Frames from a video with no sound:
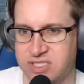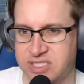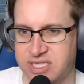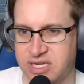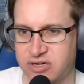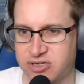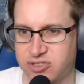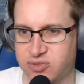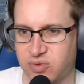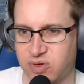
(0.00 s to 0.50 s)

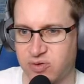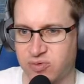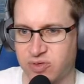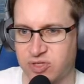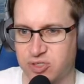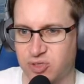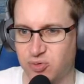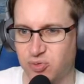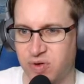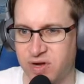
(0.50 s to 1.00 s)
centers work
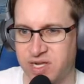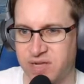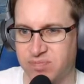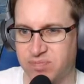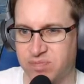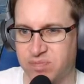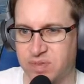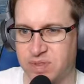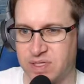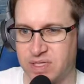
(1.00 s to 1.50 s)
with
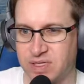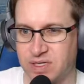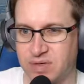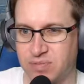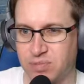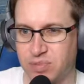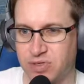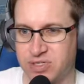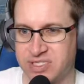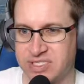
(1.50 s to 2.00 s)

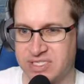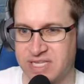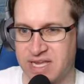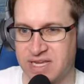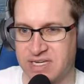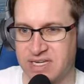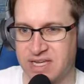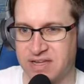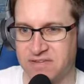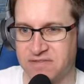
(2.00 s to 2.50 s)

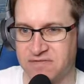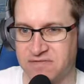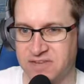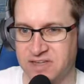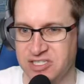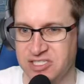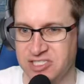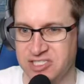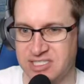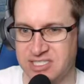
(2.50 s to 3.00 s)
20%
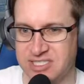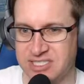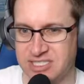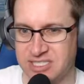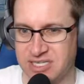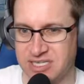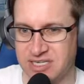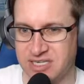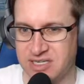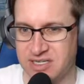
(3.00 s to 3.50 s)

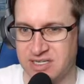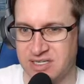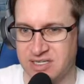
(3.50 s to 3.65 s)
efficiency.